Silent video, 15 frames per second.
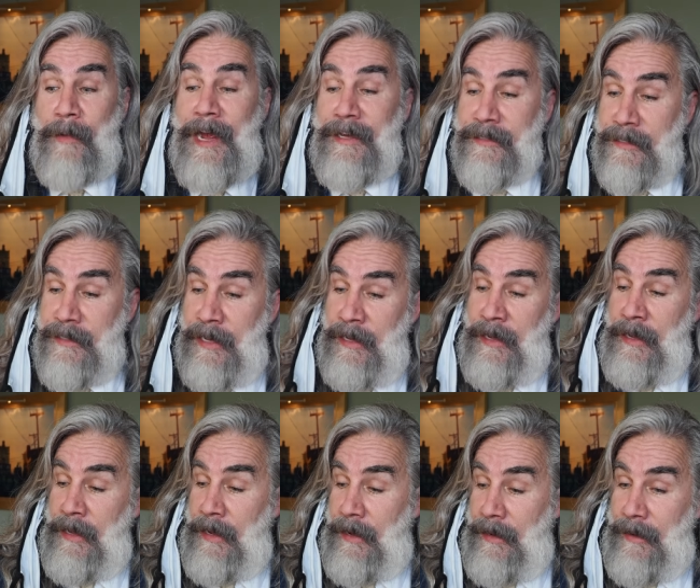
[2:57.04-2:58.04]
mask.
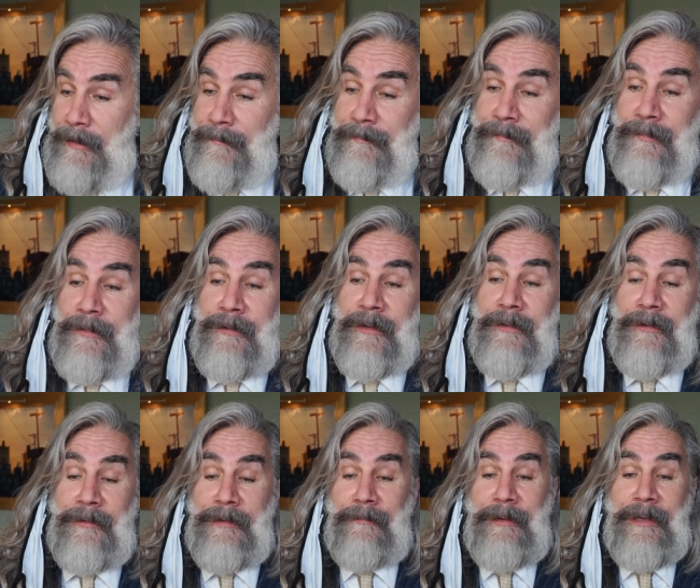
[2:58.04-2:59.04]
You can
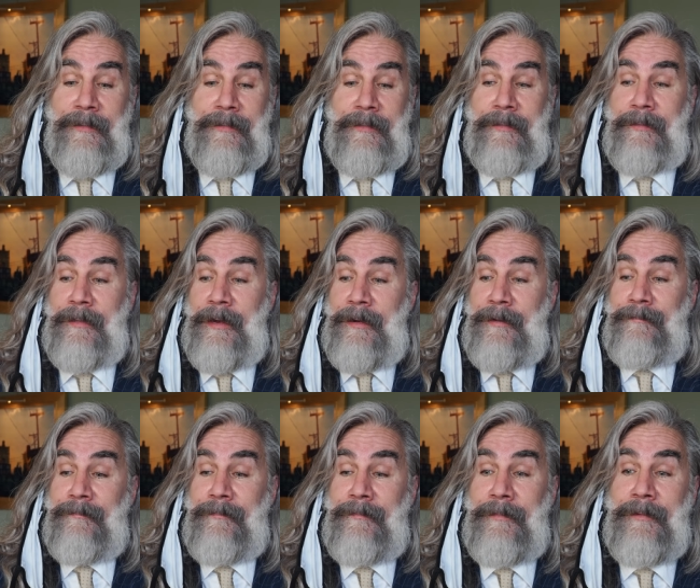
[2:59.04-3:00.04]
do it with,
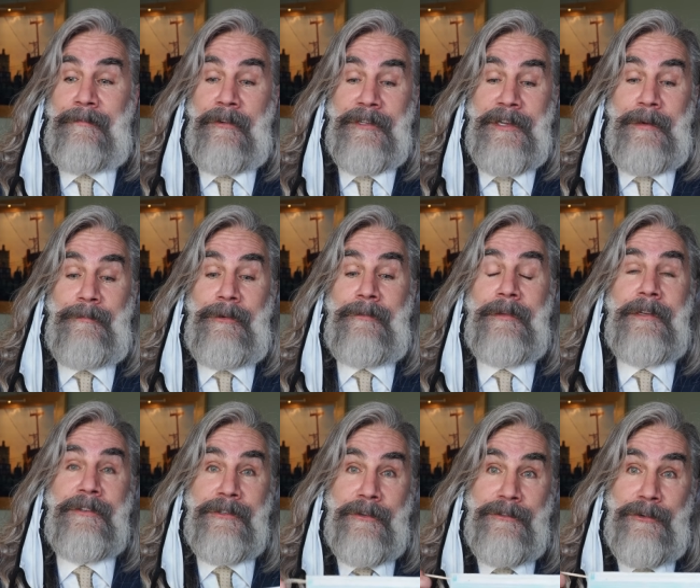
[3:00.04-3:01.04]
for example,
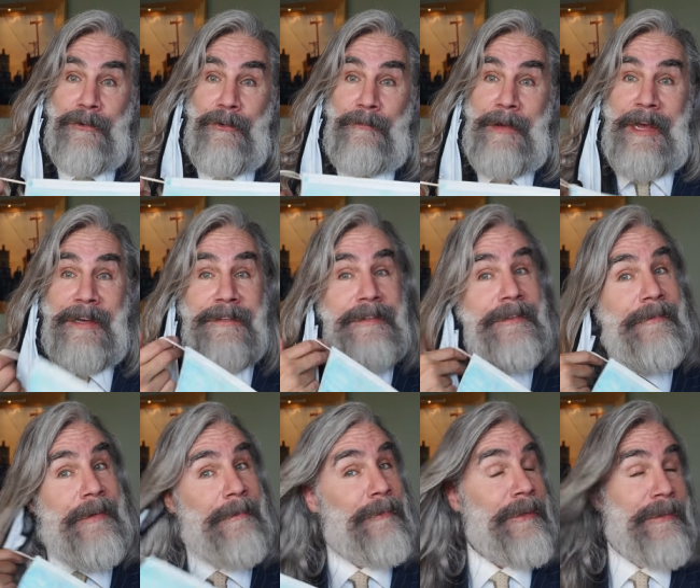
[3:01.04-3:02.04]
in a surgical mask,
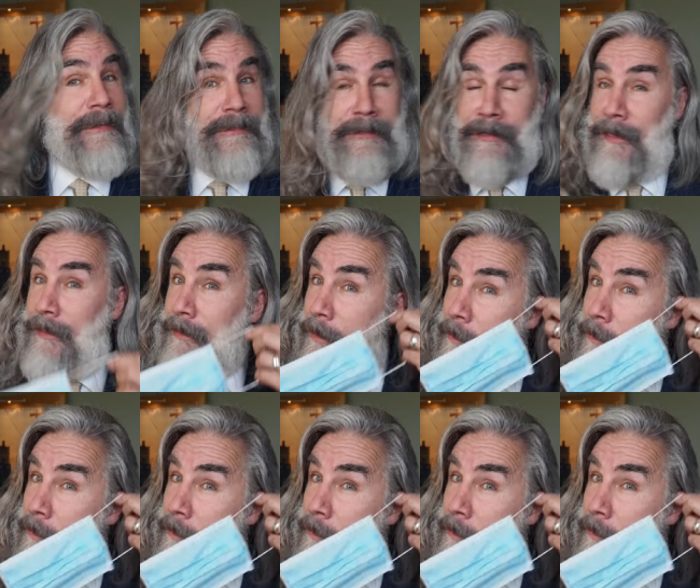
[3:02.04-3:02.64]
if I put this on.